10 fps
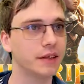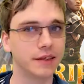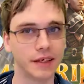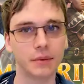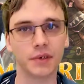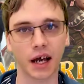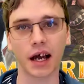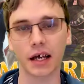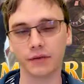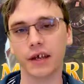deep
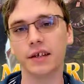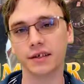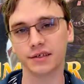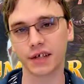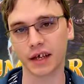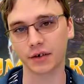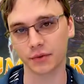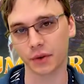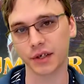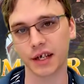dive into
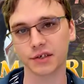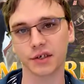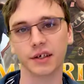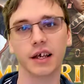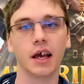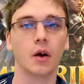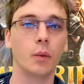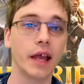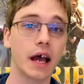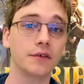Standard rotation,
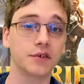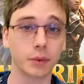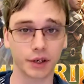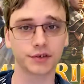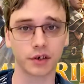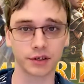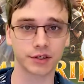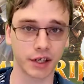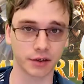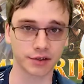we have someone else on our
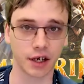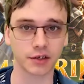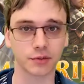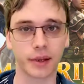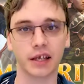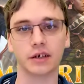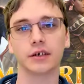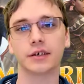channel, Scott Trepanier,